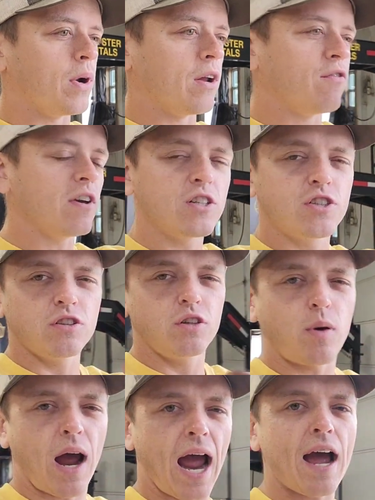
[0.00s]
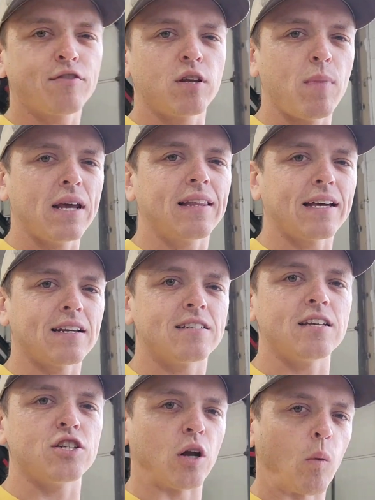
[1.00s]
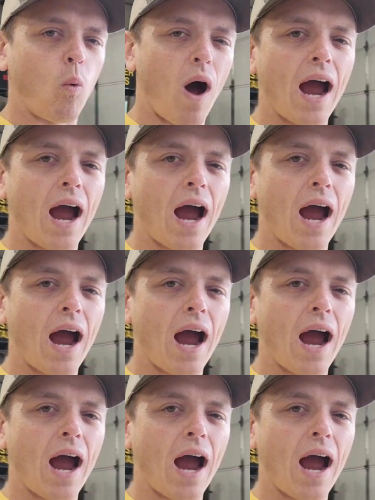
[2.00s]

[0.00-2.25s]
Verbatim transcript: But eventually you have to make that decision.